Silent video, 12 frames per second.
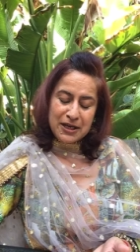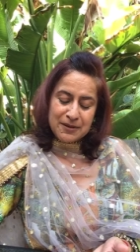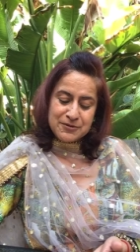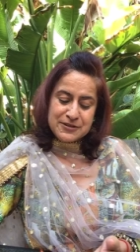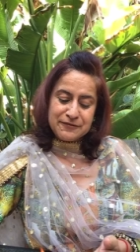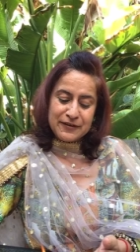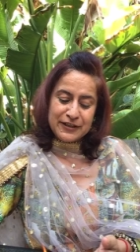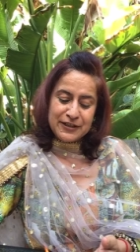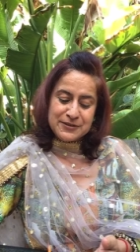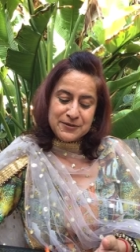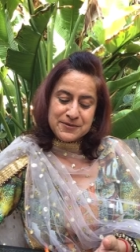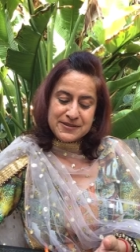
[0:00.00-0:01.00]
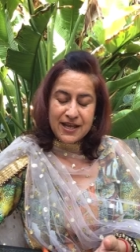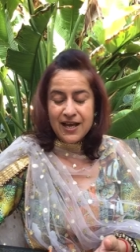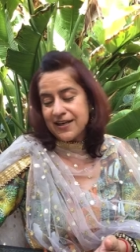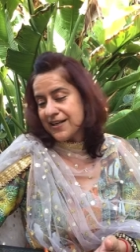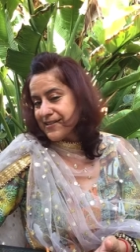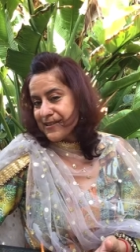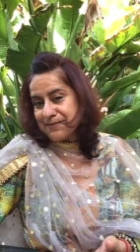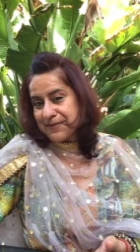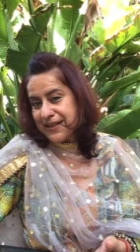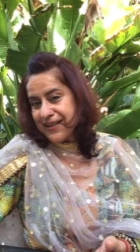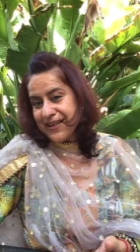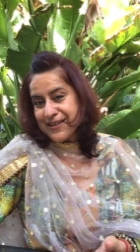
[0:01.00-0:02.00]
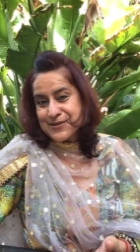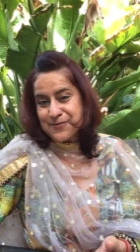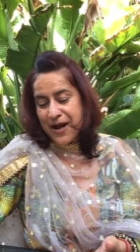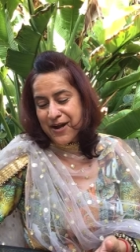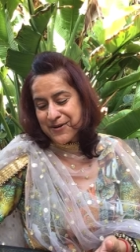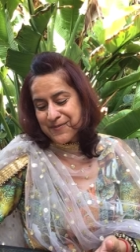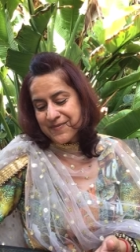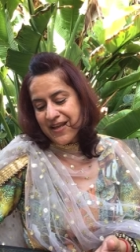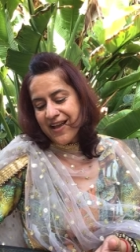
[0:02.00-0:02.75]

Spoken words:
I'm just feeling so sad. I said, me as well.